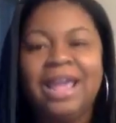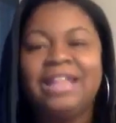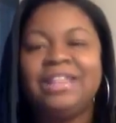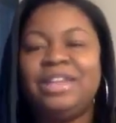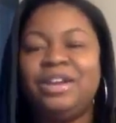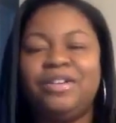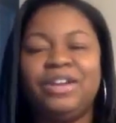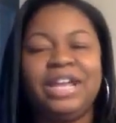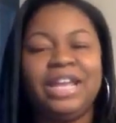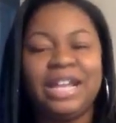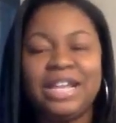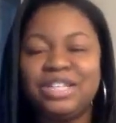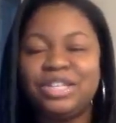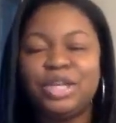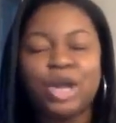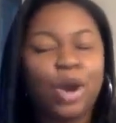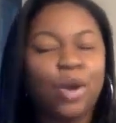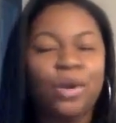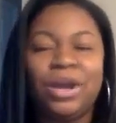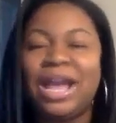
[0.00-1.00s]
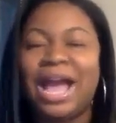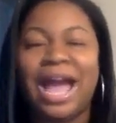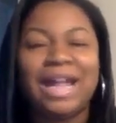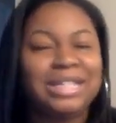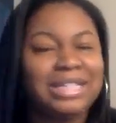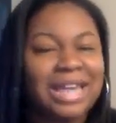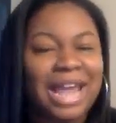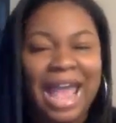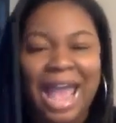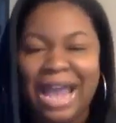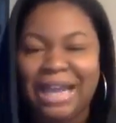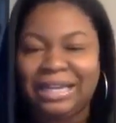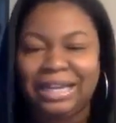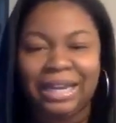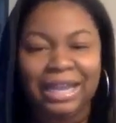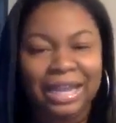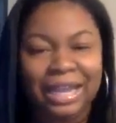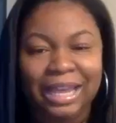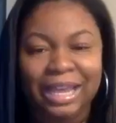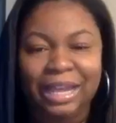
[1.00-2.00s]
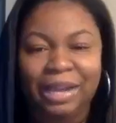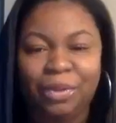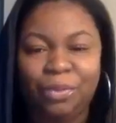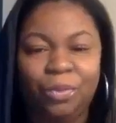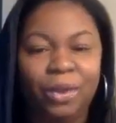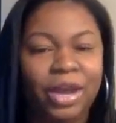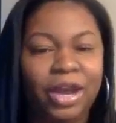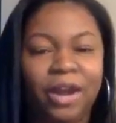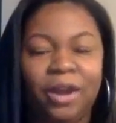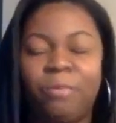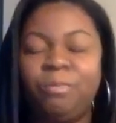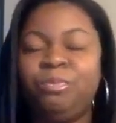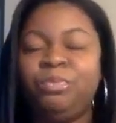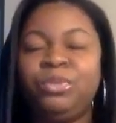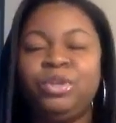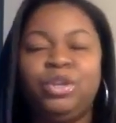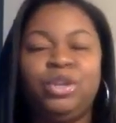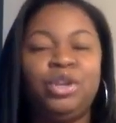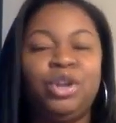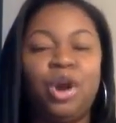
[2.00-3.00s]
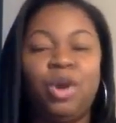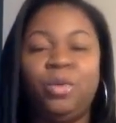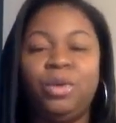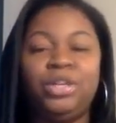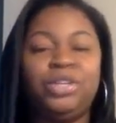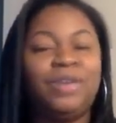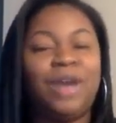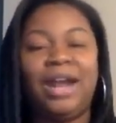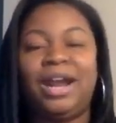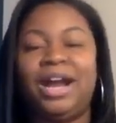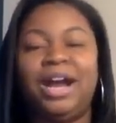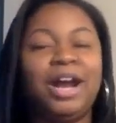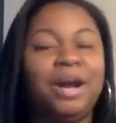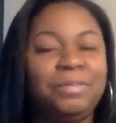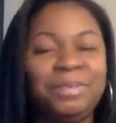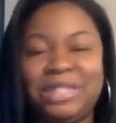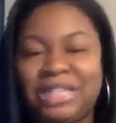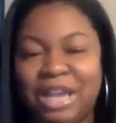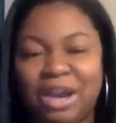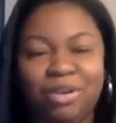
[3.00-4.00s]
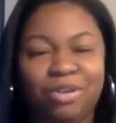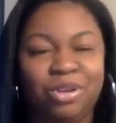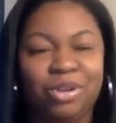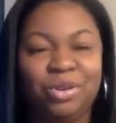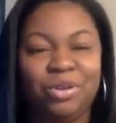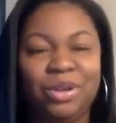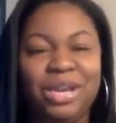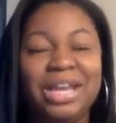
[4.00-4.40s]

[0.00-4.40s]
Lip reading: There is no gotcha at the end where, you know, we try to upsell you.